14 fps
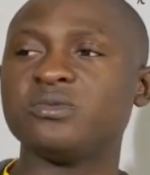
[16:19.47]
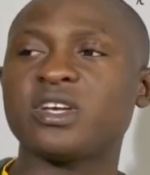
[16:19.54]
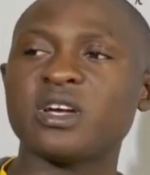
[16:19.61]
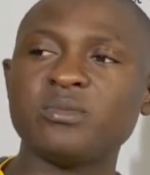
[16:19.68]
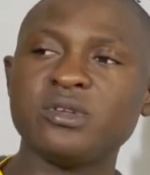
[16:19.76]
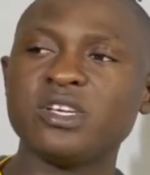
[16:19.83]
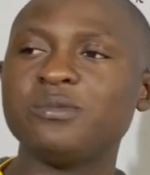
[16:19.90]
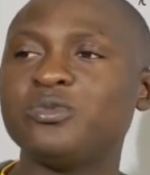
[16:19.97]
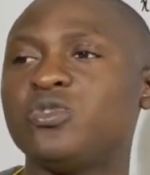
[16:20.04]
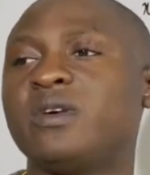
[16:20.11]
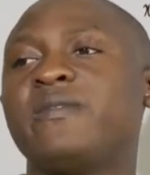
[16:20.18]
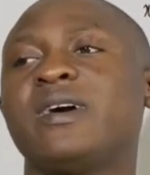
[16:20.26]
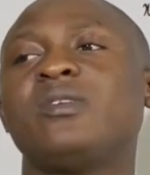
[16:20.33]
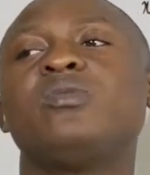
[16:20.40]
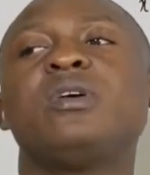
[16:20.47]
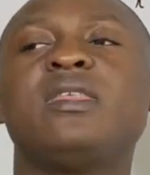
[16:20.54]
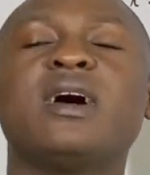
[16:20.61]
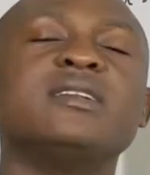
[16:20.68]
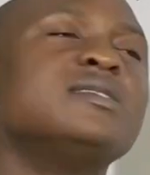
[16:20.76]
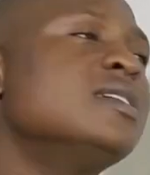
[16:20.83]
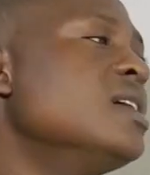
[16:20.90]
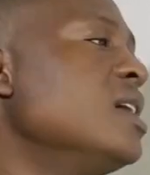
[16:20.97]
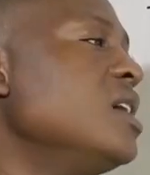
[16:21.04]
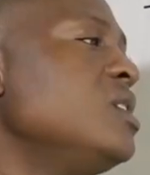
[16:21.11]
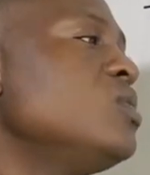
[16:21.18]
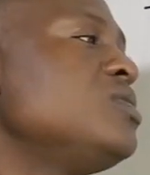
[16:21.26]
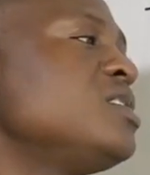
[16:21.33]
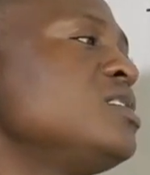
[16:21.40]
We can be able to evaluate that
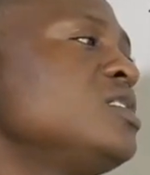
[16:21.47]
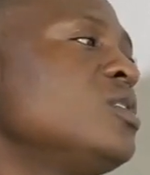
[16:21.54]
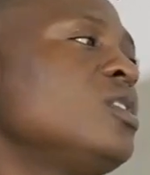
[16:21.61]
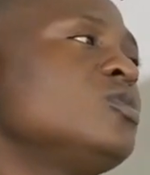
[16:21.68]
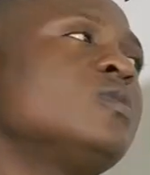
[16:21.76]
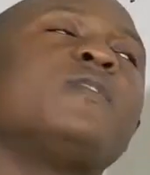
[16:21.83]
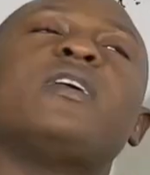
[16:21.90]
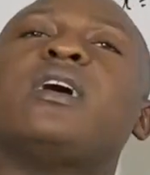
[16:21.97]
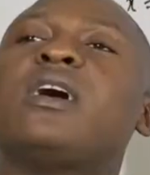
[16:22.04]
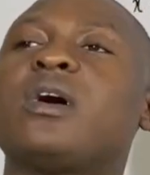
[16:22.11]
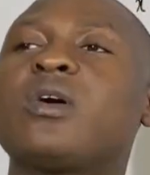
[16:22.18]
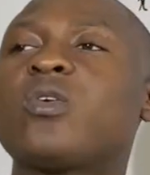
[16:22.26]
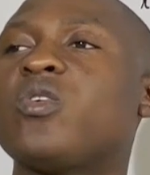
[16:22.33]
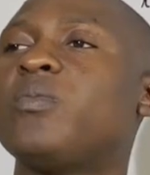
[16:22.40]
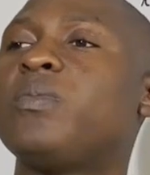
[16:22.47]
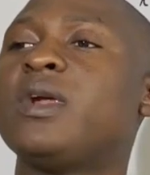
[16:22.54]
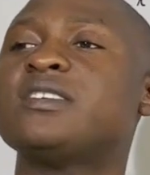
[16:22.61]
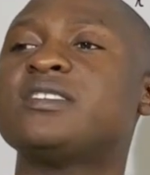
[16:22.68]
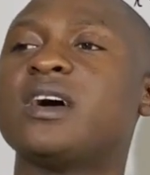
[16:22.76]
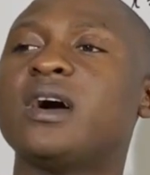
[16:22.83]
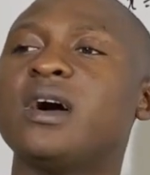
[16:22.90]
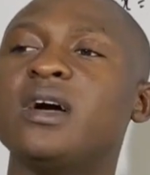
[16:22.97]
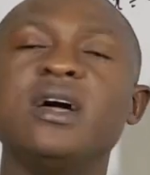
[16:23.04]
using the knowledge of a complex